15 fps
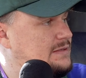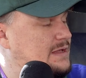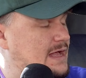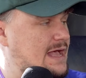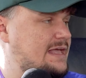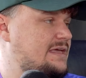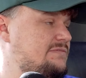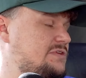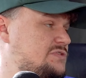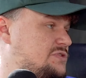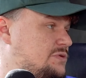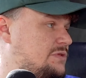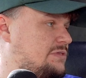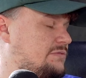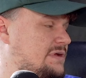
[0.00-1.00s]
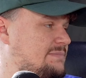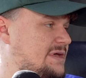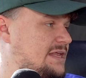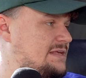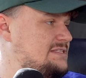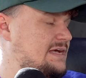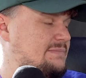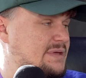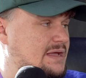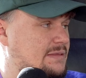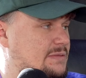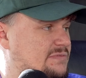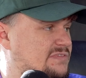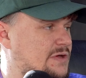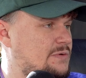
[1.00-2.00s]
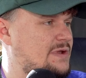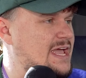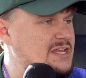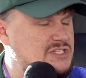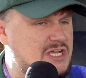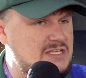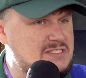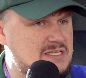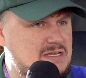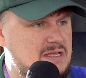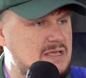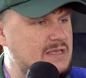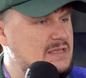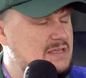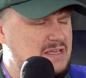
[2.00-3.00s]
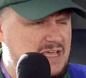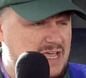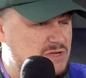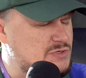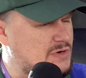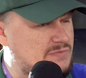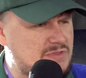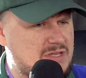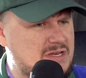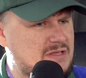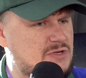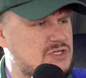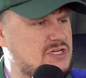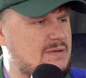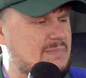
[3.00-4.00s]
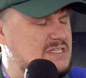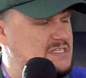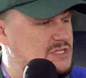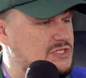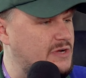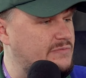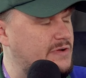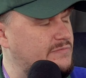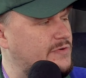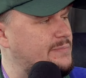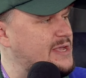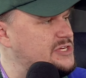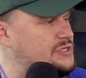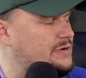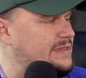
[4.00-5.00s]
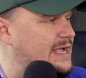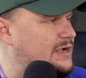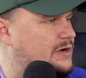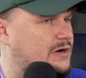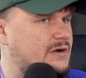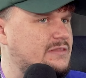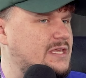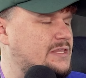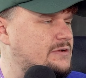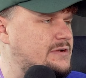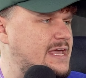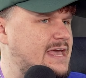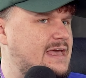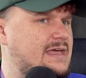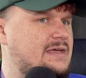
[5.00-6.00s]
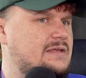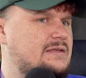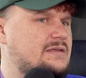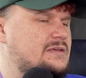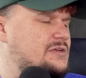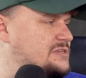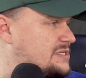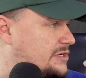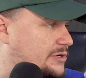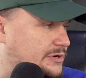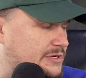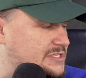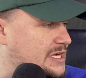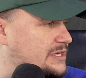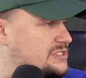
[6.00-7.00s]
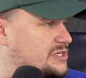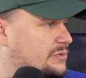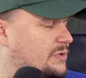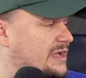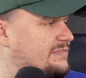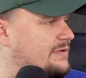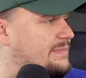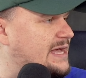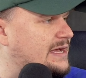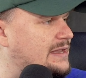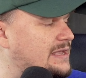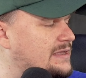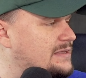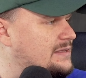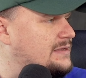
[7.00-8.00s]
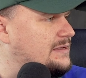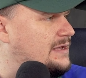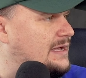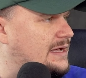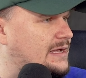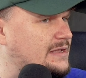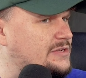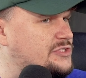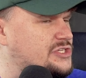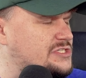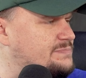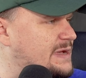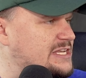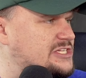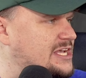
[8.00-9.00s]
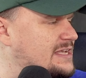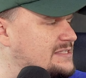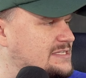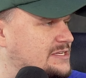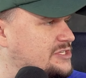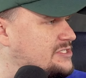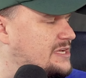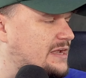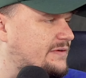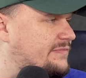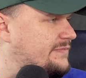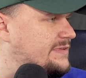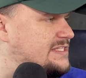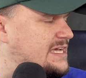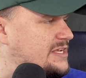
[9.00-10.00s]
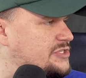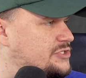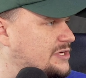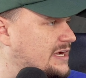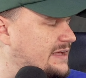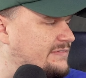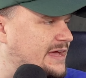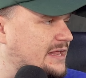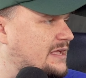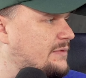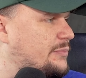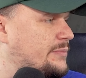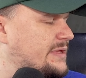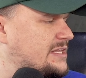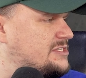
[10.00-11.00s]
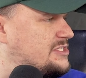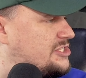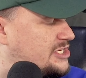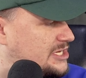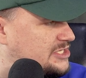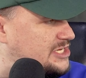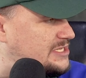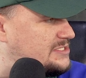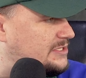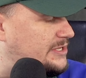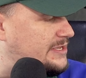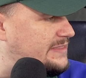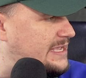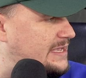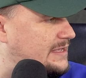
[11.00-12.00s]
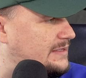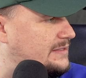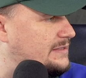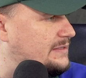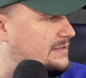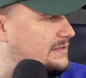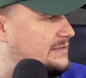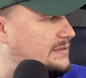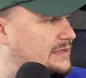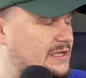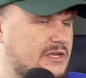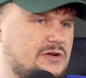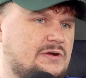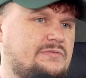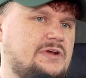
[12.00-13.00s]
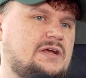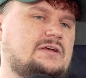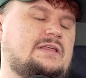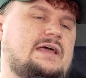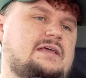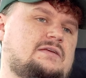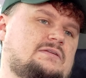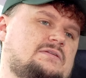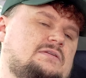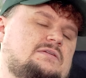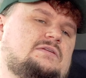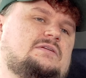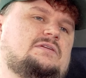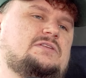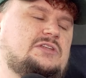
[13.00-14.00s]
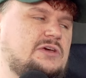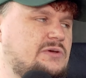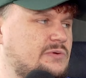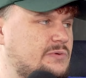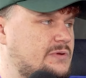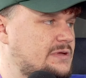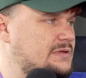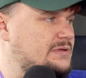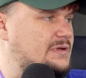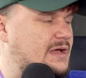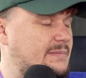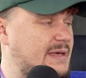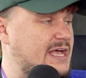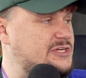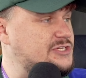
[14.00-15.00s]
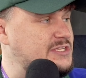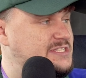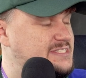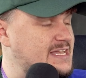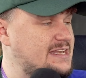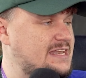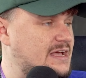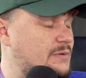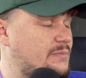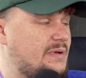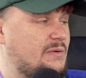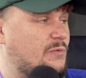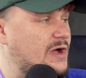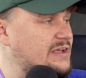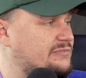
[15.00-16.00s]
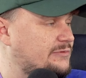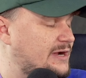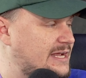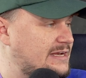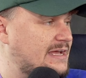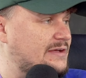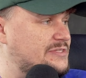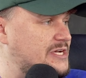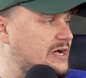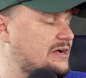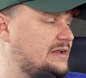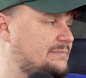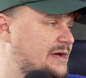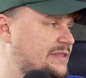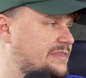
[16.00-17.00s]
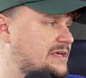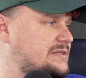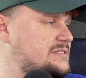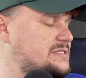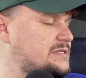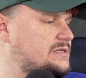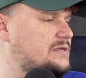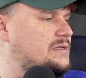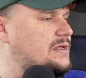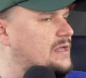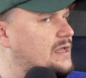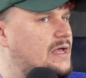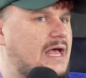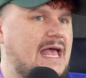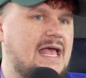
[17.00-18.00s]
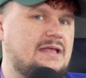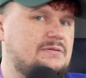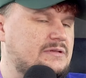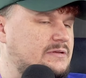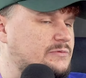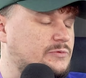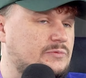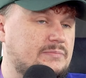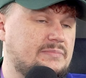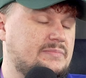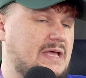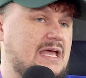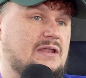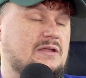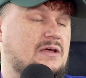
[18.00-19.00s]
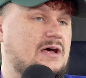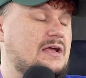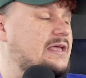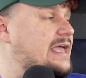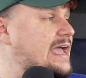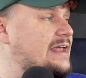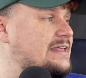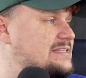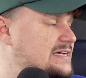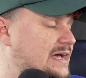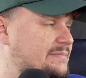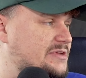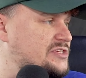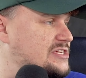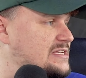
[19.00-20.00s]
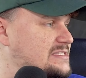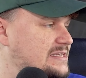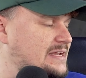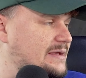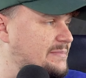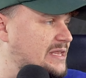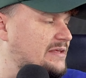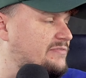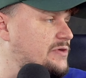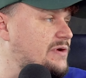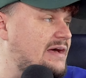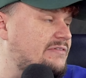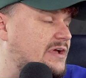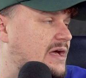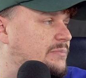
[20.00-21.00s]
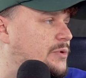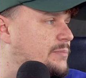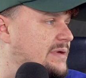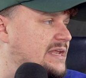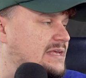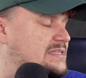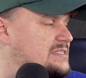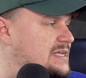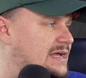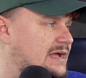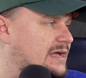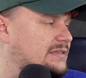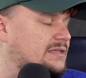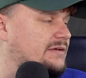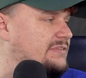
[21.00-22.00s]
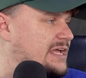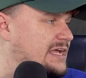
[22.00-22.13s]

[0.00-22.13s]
I give you two to three minutes. I pick up the phone. Hey, Jason, Andrew over the dealership. I sent you over information on that car the other day. You said you're going to talk to your wife about it. Mm-hmm. Uh, just by chance, I just got off of the test drive. Had a couple minutes. Did you get a chance to look at that? Yeah. And you're over here like, dude, I'm actually sitting down with my wife right now talking about this man, uncanny timing, Jason. Huge, I mean, if you have a couple minutes, I, would love